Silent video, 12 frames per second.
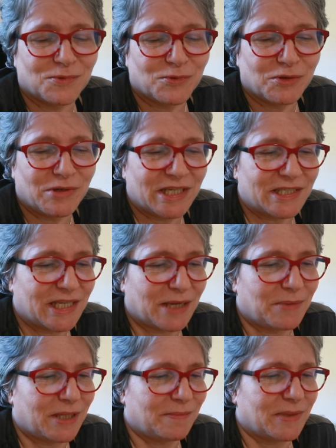rooting
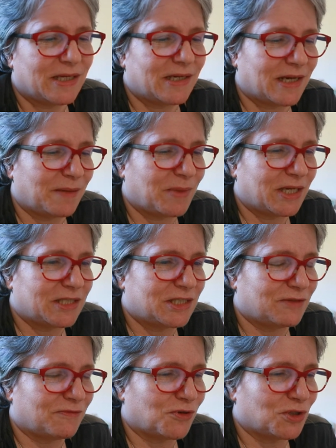Subby, but I
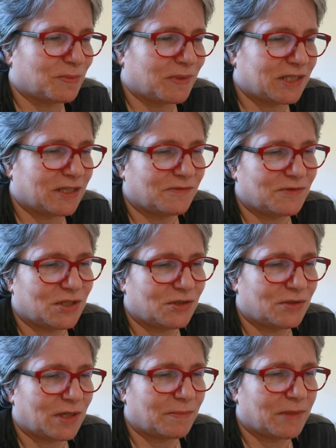managed to force myself
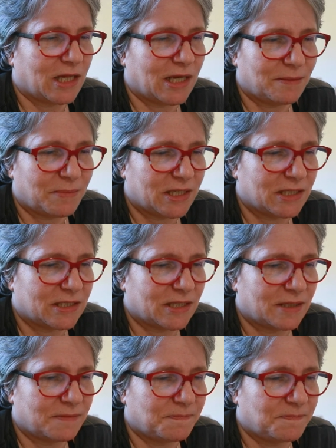to, and I'm glad because
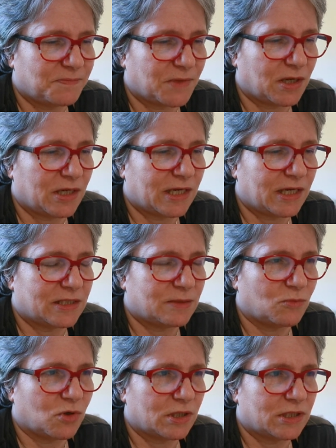I, I need to get
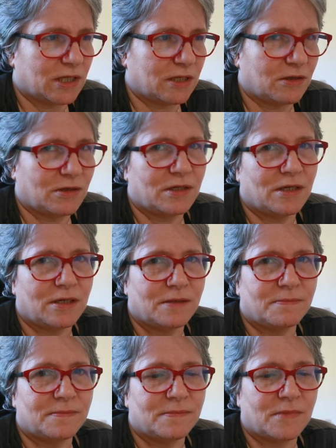some work done on
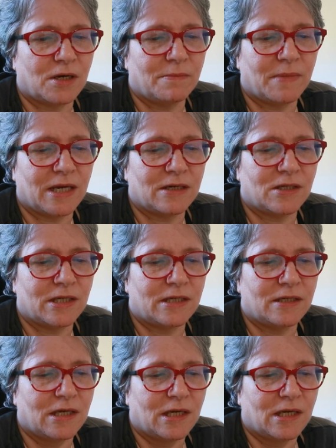um, on Madeline.